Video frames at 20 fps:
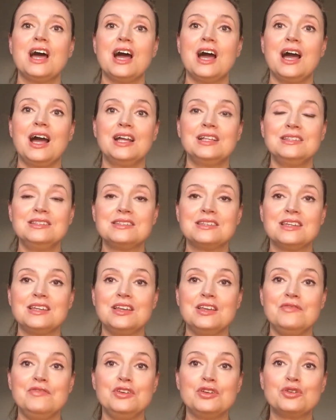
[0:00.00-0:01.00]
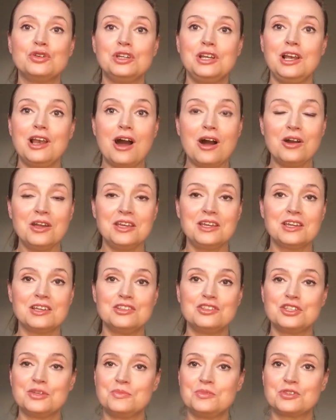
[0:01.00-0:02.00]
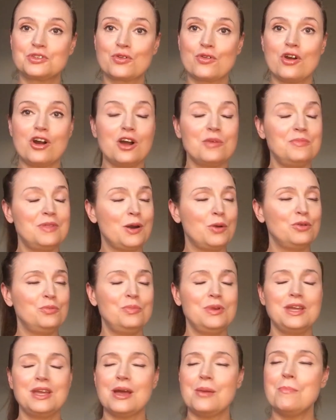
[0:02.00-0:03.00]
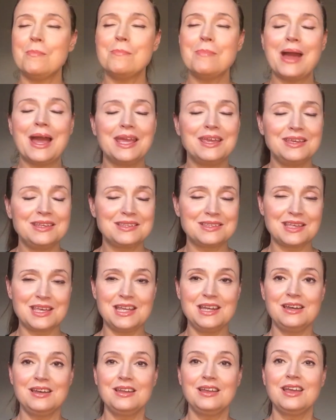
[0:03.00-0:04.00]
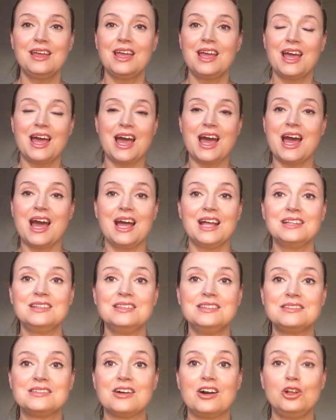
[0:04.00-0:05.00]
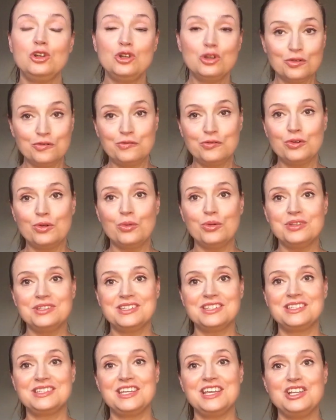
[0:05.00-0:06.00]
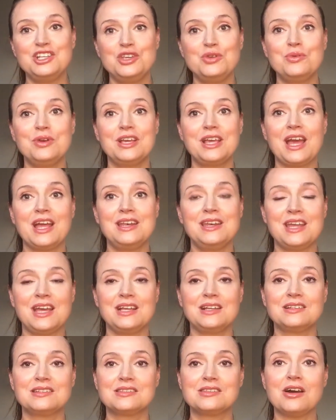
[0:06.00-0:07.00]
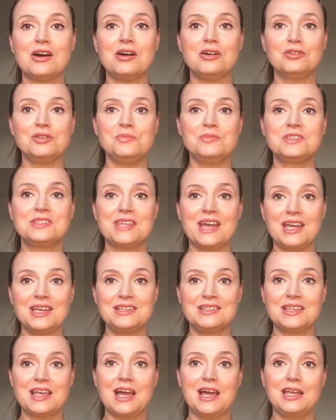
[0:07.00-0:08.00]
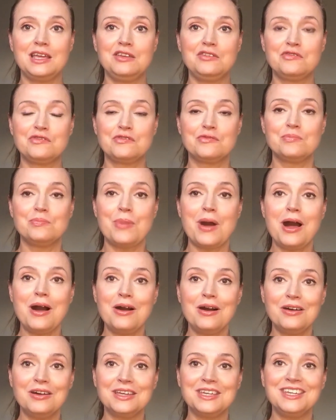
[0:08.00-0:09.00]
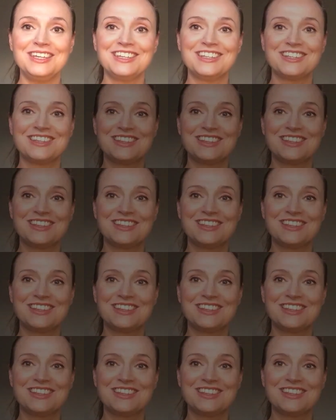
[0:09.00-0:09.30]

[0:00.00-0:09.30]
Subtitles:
and if you could like and subscribe, that would be amazing, and I look forward to seeing you again next time. Stay safe. Bye.